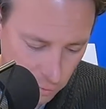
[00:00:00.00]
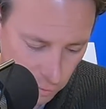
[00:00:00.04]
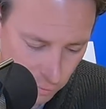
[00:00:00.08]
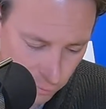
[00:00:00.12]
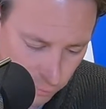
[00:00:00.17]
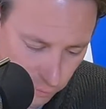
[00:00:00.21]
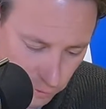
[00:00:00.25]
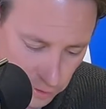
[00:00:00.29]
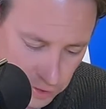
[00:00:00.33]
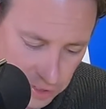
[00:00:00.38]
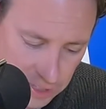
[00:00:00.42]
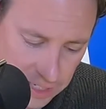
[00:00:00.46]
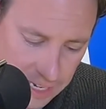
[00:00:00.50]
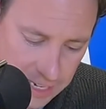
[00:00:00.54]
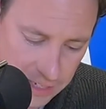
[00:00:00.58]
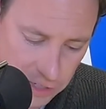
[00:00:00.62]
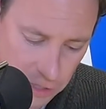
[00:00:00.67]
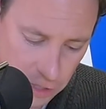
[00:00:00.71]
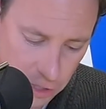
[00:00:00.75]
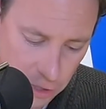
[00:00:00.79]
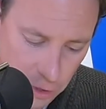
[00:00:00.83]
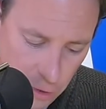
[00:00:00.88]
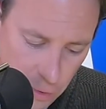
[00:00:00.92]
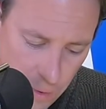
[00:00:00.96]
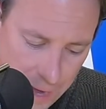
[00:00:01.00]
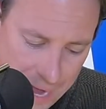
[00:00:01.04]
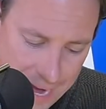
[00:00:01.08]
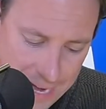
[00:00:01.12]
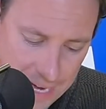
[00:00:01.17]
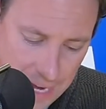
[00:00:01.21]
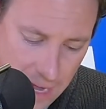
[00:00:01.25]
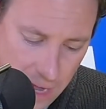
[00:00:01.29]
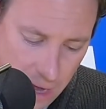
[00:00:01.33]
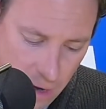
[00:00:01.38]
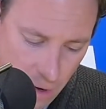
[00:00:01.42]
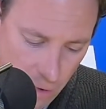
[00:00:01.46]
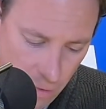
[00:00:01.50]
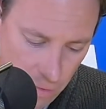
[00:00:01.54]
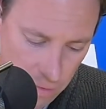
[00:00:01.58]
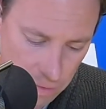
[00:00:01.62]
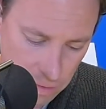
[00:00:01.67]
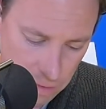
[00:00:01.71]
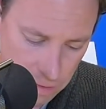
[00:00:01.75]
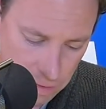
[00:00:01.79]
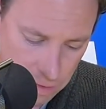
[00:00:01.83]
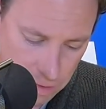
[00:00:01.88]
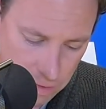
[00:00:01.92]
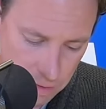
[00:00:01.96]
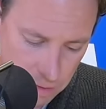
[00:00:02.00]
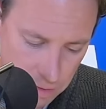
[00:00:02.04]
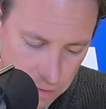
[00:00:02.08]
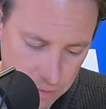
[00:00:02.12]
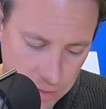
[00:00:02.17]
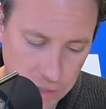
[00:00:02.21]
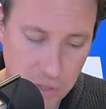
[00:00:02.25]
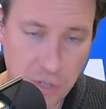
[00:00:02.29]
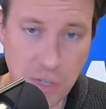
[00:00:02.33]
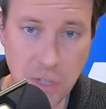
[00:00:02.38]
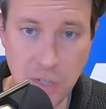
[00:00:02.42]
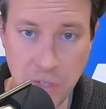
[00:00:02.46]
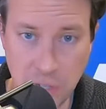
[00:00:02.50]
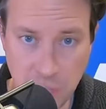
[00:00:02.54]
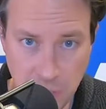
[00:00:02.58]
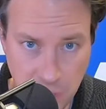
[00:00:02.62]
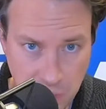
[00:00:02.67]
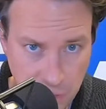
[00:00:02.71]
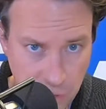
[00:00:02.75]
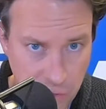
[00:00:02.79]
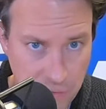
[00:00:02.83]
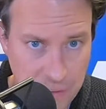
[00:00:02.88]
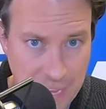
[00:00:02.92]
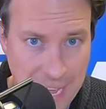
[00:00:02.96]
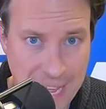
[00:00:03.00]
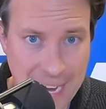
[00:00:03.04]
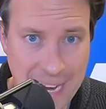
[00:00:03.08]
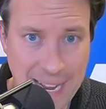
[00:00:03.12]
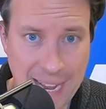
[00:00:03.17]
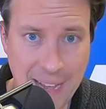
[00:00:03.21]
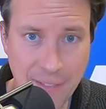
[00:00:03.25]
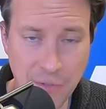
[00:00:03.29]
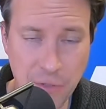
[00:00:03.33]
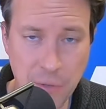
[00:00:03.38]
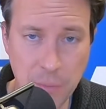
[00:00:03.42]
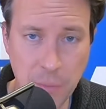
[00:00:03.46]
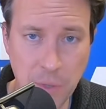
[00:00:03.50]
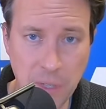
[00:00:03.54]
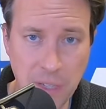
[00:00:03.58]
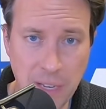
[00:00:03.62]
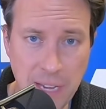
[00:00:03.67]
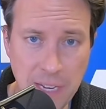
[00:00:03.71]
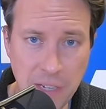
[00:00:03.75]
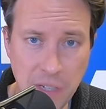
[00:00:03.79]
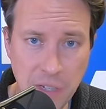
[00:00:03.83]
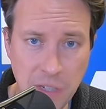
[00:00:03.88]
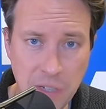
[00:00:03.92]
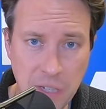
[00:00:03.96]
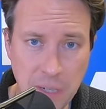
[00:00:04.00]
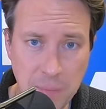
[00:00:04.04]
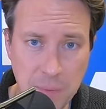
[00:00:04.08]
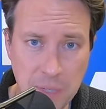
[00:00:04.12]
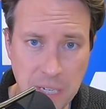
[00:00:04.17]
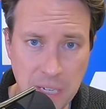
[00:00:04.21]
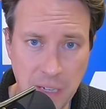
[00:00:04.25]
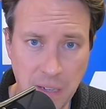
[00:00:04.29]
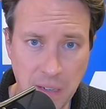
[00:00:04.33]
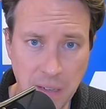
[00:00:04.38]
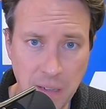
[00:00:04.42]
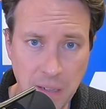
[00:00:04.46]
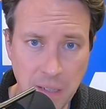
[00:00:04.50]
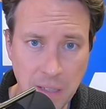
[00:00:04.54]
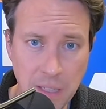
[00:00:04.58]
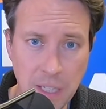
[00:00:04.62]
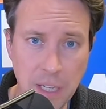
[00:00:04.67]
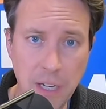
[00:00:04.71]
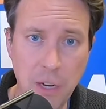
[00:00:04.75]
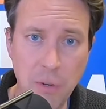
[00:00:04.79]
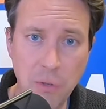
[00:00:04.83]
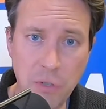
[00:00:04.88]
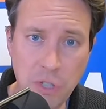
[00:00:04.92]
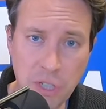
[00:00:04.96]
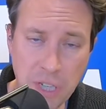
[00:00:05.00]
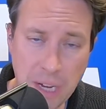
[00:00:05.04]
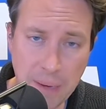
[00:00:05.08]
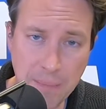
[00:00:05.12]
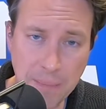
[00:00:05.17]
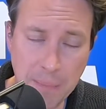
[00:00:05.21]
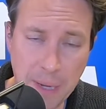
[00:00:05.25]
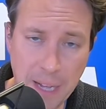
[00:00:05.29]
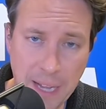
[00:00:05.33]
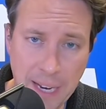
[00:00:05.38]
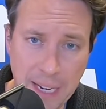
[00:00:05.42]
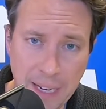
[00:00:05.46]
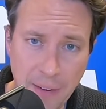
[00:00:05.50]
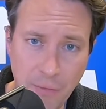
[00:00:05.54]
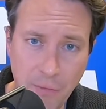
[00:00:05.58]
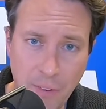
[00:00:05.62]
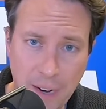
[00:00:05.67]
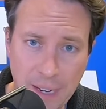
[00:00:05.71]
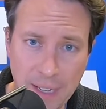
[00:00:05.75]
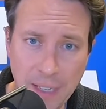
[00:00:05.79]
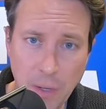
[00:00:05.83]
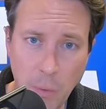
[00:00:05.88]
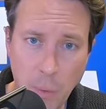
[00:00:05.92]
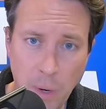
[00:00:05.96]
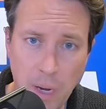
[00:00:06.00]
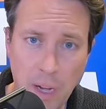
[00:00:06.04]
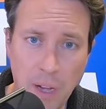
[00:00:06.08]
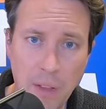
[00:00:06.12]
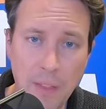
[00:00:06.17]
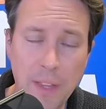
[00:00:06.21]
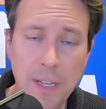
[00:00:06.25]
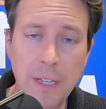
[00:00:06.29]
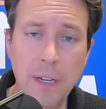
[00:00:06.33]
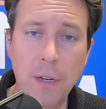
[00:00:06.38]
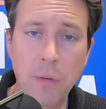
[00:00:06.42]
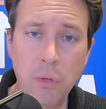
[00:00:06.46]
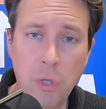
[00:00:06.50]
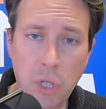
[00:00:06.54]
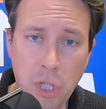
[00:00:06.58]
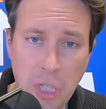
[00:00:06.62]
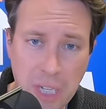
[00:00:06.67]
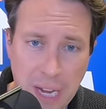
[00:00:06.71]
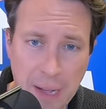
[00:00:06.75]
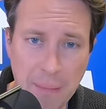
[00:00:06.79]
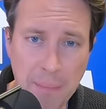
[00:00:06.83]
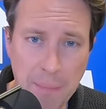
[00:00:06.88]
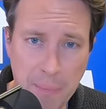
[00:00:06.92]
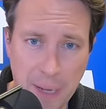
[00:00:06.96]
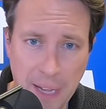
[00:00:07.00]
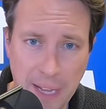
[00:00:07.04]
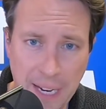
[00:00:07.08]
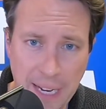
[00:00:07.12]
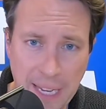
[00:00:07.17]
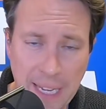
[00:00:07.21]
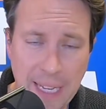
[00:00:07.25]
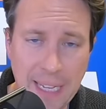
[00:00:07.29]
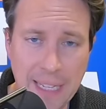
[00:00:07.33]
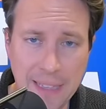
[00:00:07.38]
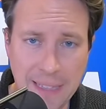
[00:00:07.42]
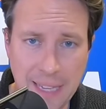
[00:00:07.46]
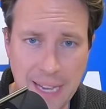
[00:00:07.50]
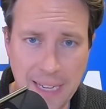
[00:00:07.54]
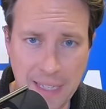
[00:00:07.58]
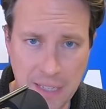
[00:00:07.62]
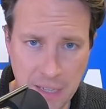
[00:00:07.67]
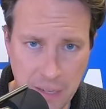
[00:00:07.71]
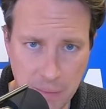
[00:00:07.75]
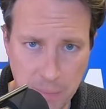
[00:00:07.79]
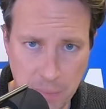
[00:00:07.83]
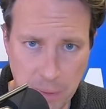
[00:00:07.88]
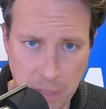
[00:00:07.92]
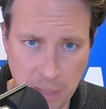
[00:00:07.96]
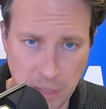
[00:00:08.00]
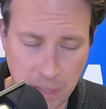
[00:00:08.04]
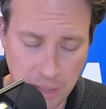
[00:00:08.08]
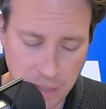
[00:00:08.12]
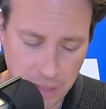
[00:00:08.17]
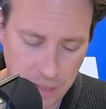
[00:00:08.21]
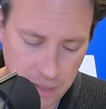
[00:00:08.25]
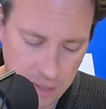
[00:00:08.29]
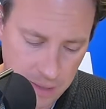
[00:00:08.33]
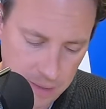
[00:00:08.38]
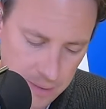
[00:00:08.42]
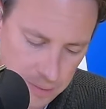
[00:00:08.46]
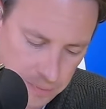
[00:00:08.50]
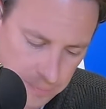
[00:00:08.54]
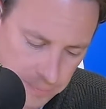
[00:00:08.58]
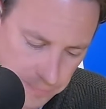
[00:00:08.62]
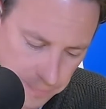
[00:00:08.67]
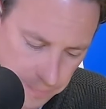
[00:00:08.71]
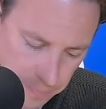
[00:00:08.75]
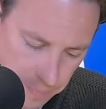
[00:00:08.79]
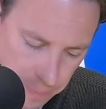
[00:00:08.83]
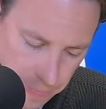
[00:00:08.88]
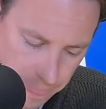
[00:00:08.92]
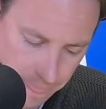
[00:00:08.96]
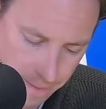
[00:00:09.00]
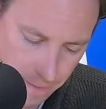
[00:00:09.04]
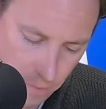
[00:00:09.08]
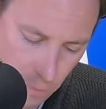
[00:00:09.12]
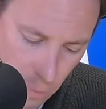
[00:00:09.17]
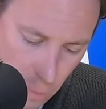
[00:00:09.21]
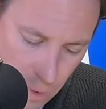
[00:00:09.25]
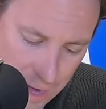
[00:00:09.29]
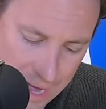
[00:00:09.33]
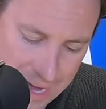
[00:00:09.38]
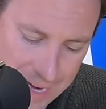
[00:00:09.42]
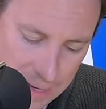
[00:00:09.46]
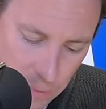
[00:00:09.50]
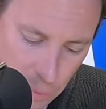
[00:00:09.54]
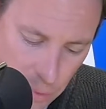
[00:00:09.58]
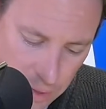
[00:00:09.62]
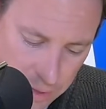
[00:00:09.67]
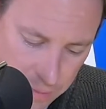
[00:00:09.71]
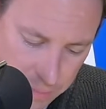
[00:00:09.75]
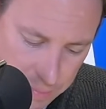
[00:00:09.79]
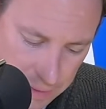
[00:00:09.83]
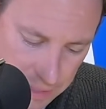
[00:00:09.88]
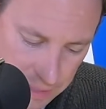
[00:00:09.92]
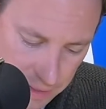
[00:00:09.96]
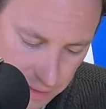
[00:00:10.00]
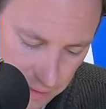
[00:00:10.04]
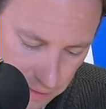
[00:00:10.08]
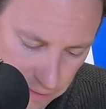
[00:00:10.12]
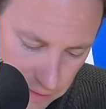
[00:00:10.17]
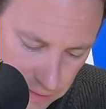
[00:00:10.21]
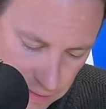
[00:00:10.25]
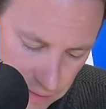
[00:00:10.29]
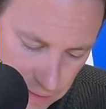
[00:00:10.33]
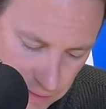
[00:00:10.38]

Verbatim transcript: First section, who I know. This is, you got to have some relationships here. You know somebody very well that knows somebody at that company. Why I want to be here.